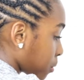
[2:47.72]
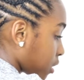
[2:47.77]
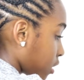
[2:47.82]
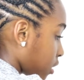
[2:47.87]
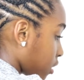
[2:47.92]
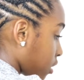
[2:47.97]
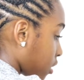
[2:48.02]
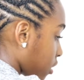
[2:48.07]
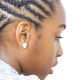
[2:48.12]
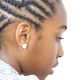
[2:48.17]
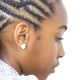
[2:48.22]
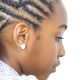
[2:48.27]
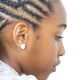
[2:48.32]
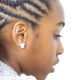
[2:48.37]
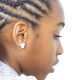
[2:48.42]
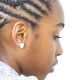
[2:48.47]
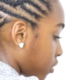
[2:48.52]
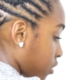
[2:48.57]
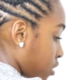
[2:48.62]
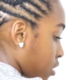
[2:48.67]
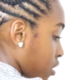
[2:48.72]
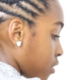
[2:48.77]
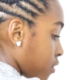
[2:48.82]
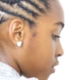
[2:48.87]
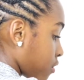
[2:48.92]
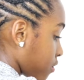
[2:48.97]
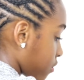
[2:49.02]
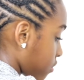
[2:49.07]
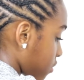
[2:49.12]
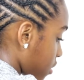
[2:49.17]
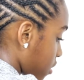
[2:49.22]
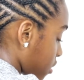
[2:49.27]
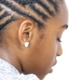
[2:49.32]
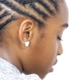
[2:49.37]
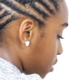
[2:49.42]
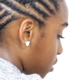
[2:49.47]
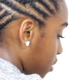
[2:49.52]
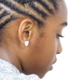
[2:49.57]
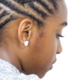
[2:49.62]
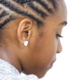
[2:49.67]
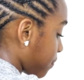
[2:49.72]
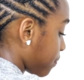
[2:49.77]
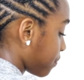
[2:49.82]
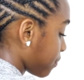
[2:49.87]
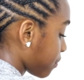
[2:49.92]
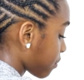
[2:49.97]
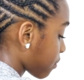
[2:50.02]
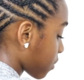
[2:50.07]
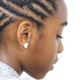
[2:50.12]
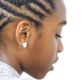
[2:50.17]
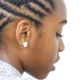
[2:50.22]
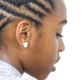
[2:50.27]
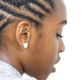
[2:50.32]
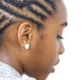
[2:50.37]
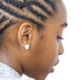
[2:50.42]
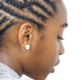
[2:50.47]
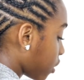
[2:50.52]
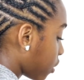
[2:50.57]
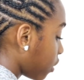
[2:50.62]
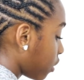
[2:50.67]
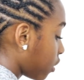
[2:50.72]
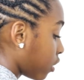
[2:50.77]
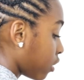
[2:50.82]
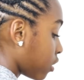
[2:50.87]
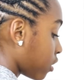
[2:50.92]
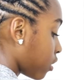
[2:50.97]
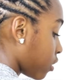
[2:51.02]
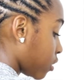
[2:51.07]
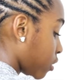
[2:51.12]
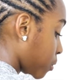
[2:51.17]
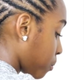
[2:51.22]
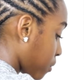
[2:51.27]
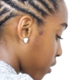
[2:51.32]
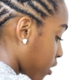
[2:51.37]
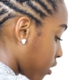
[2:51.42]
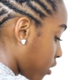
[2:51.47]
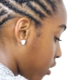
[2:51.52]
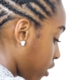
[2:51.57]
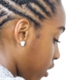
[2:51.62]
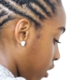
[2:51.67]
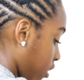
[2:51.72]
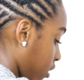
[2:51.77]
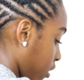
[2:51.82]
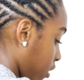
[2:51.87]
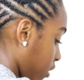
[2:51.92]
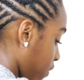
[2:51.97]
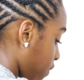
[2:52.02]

I'm just doing it very loosely for the purpose of the video. I don't want, you know, to cause any